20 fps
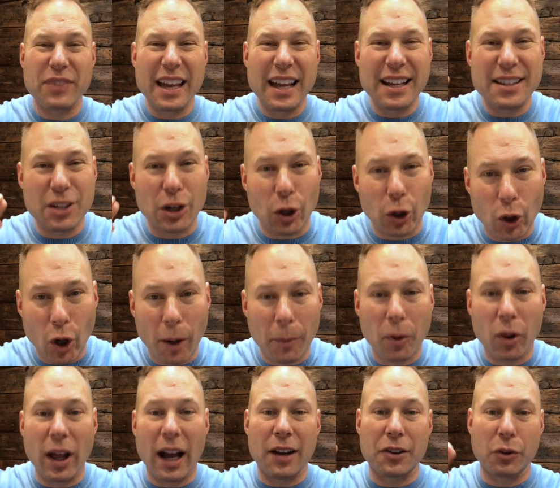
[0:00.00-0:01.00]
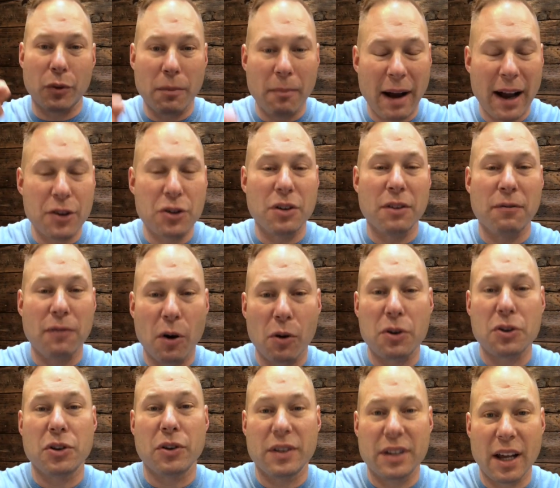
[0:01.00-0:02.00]
it's an alarm clock to remind you to
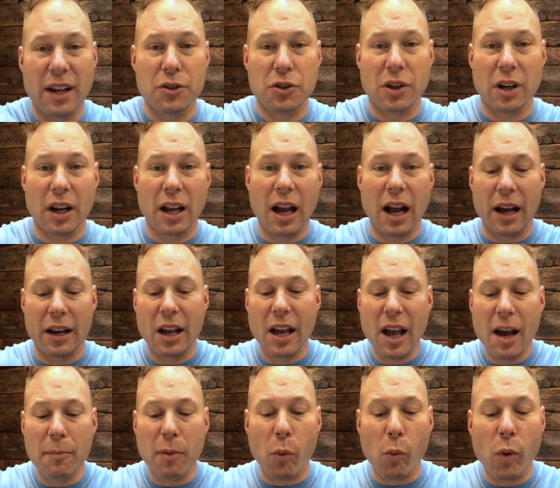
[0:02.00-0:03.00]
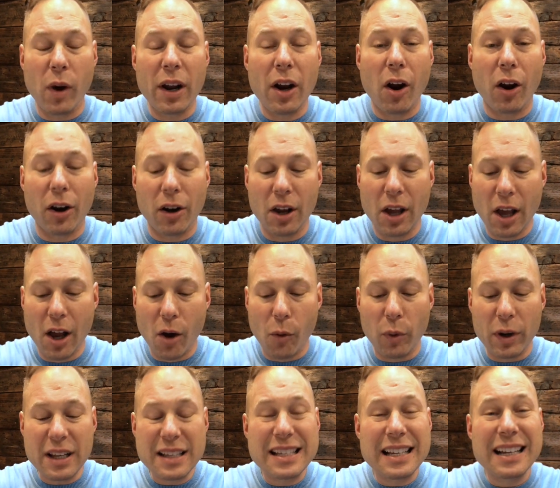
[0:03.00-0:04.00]
focus your attention on God. But what are
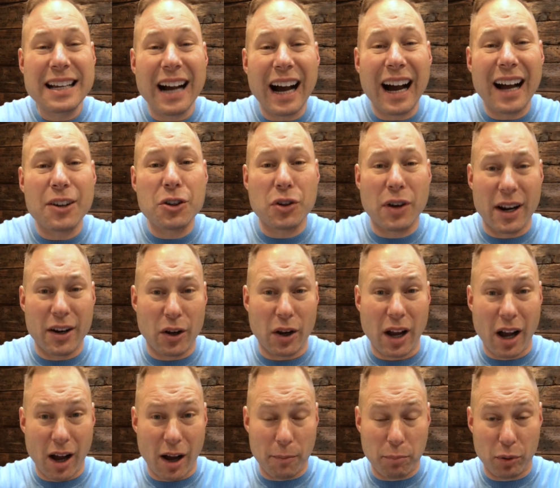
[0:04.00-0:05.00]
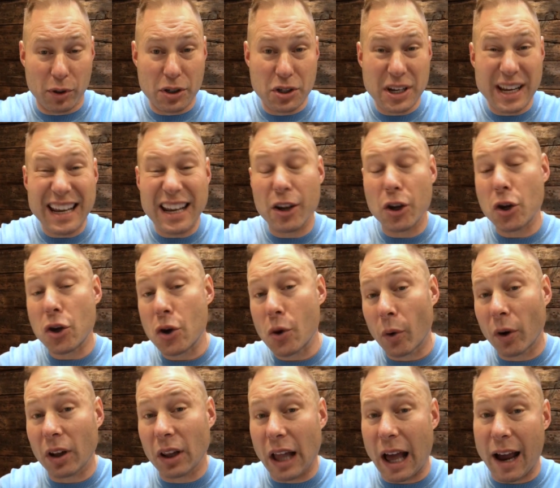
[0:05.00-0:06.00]
what is God trying to accomplish in
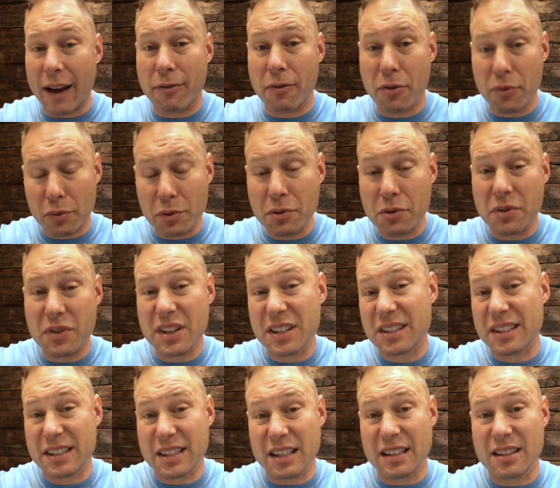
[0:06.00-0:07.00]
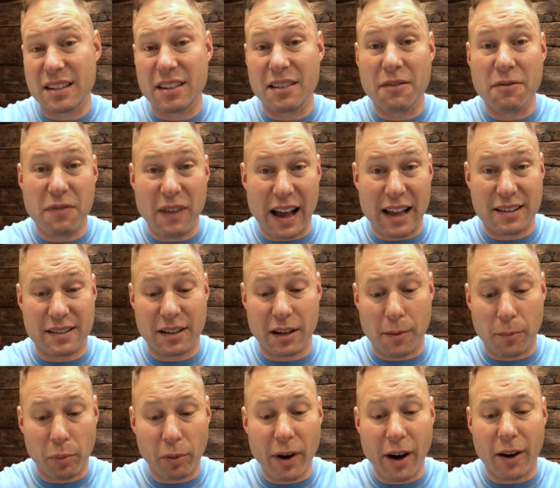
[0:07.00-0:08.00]
your life through this season of fasting
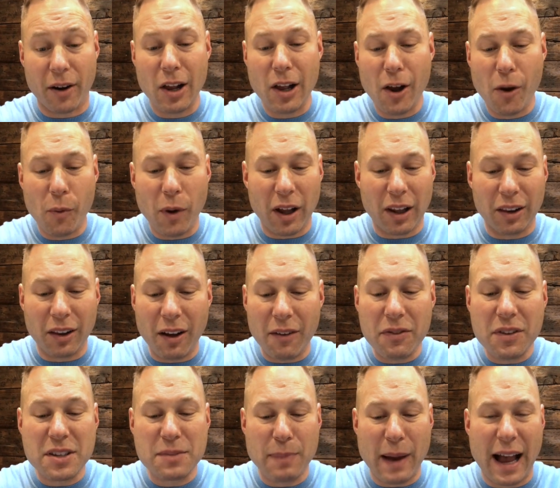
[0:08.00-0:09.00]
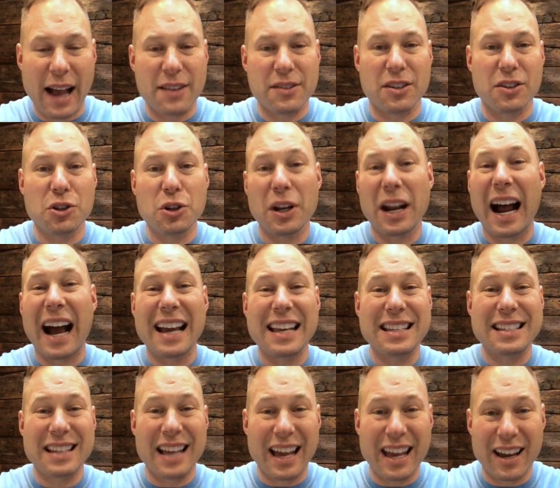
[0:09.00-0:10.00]
and prayer? Well, I love this passage in
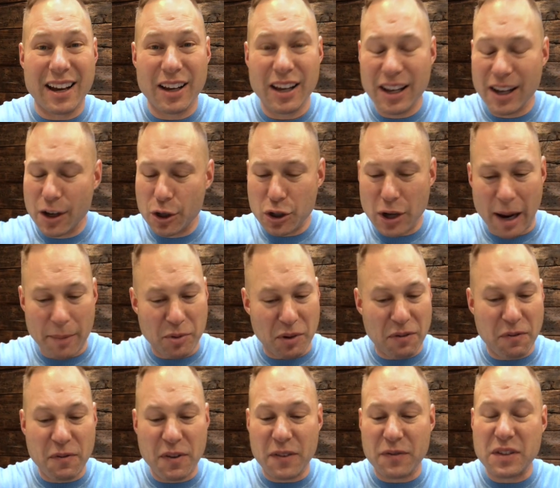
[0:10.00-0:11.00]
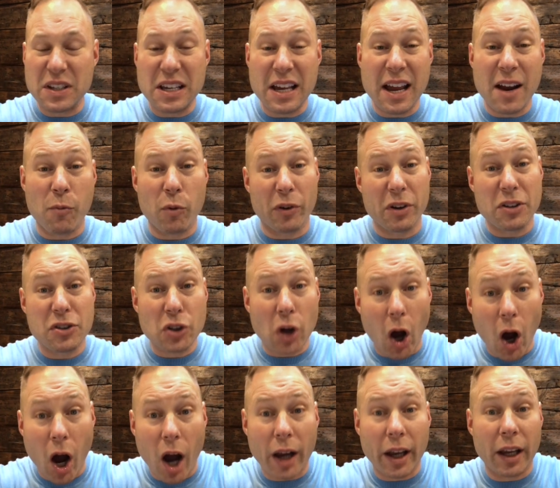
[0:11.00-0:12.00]
Isaiah chapter 58 where he's
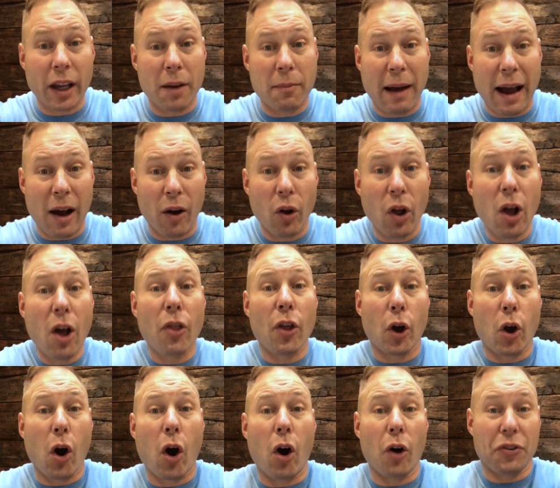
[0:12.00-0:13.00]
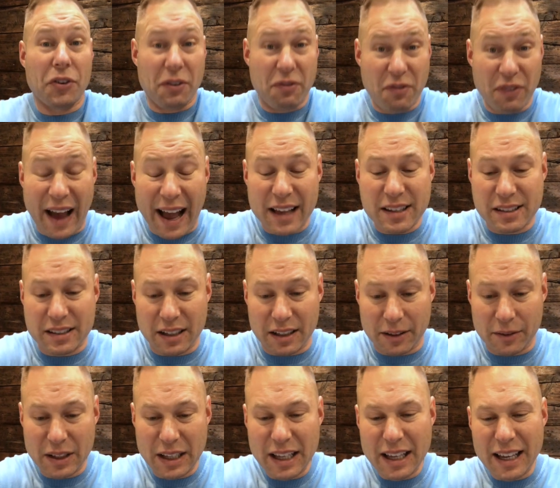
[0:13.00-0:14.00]
talking about the call to
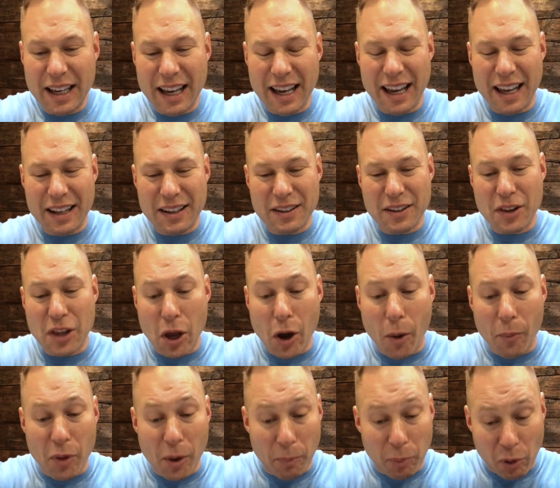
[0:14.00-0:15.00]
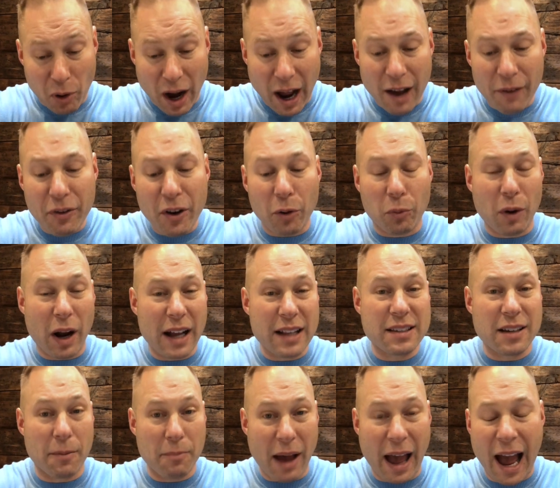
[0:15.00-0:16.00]
fasting. And the, the prophet
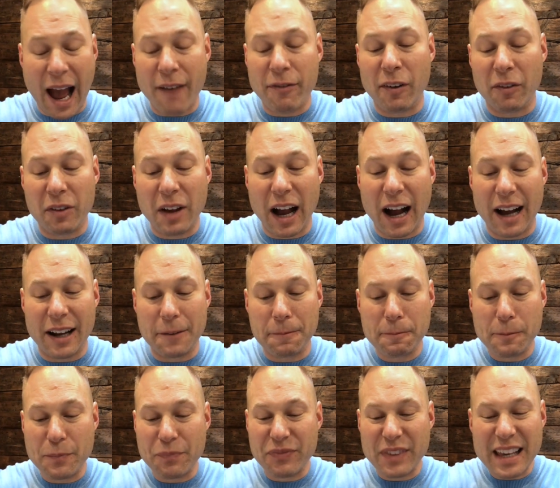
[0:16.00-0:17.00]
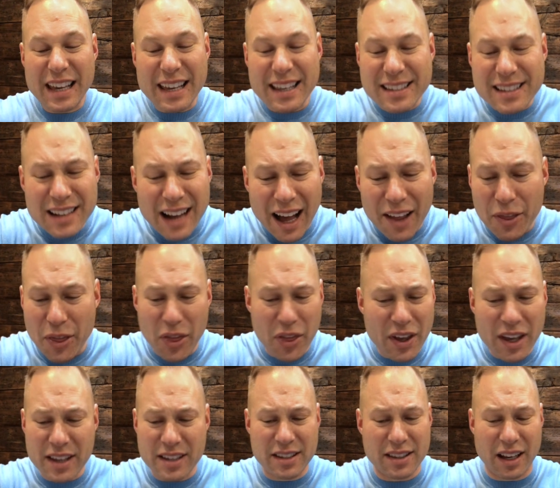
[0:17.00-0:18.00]
writes on behalf of God. Is not
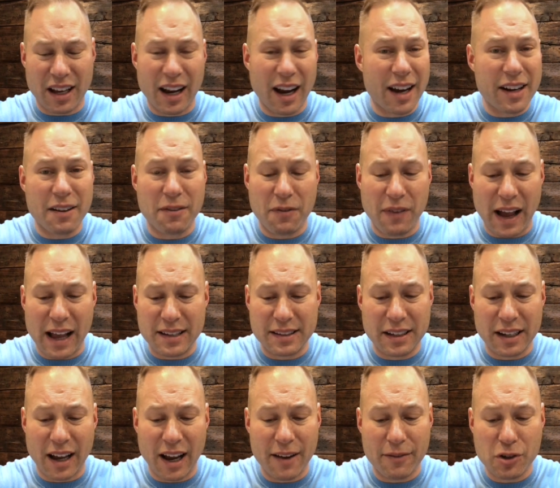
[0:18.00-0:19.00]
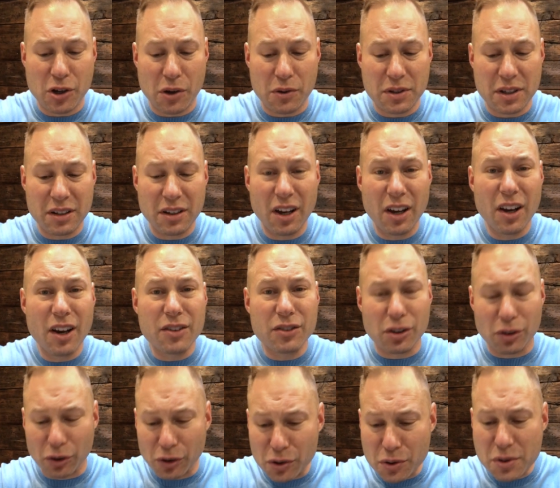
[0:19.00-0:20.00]
this the kind of fasting I have chosen?
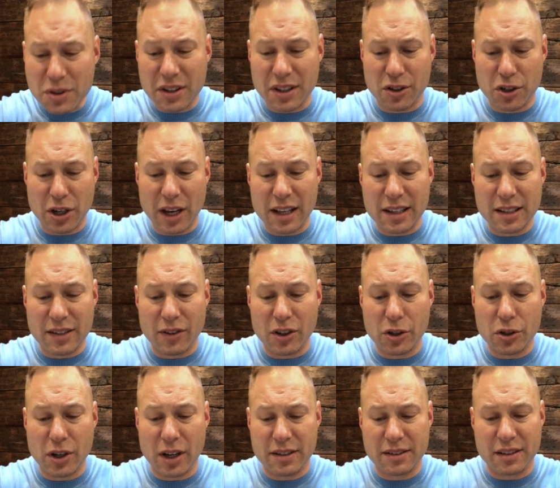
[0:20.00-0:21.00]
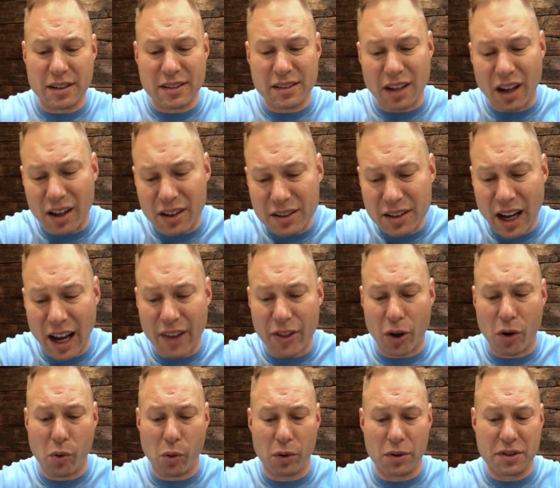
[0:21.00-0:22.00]
To loose the chains of injustice, to untie the
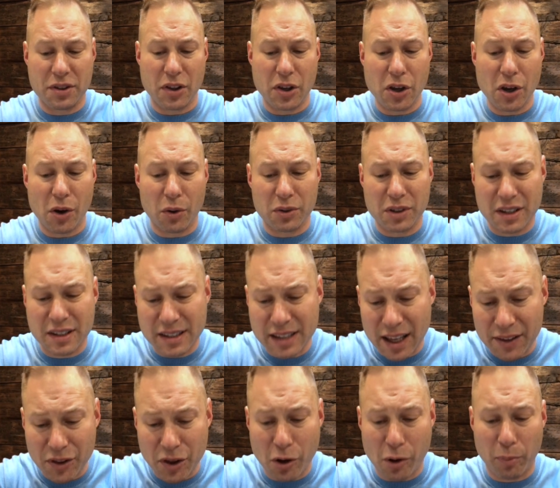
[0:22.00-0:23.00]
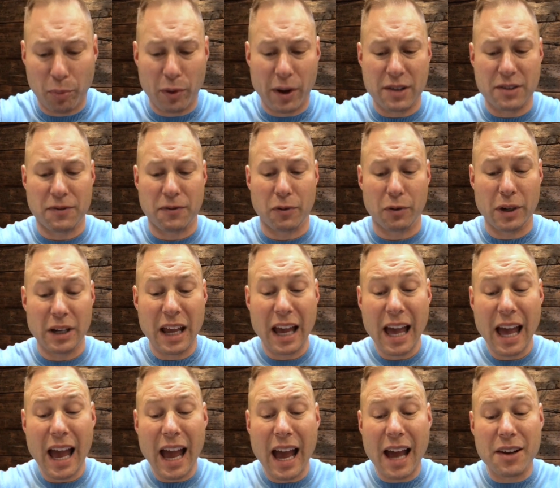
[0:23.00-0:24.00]
cords of the yoke, to set the oppressed free,
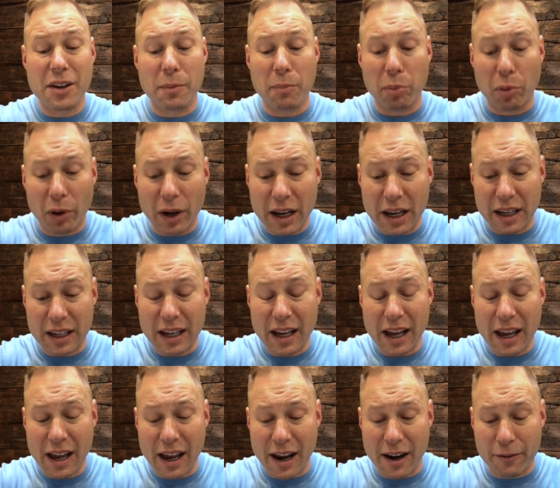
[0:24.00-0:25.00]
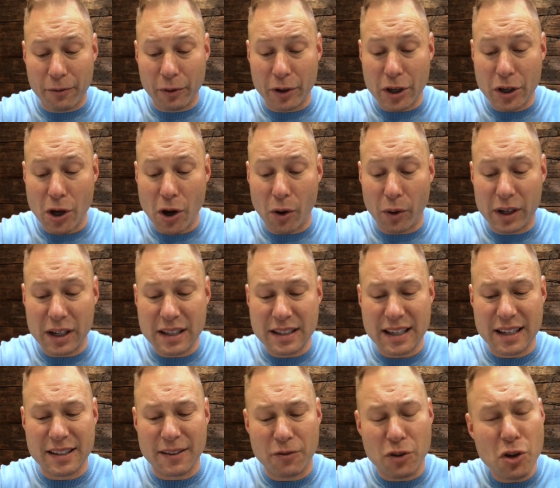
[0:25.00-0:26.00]
and to break every yoke. And he
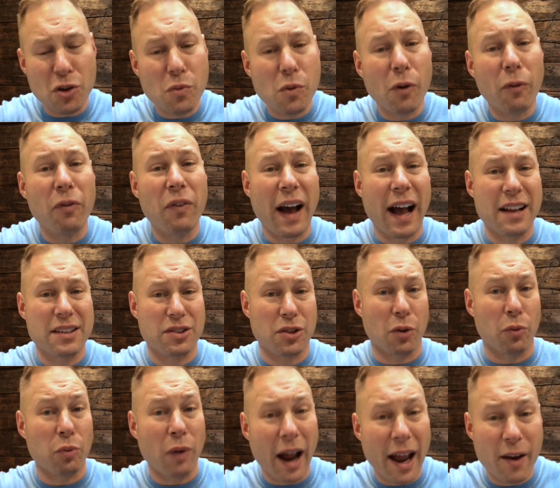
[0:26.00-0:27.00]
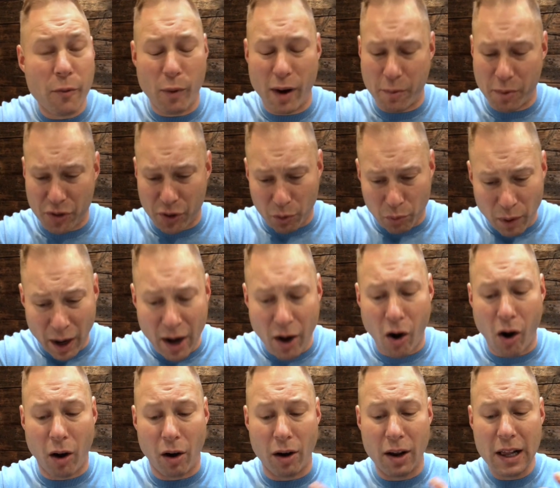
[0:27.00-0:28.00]
says, if you will fast the right way with the right
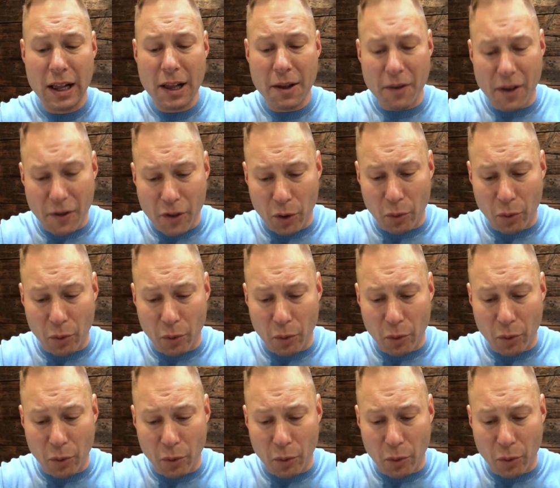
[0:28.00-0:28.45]
heart and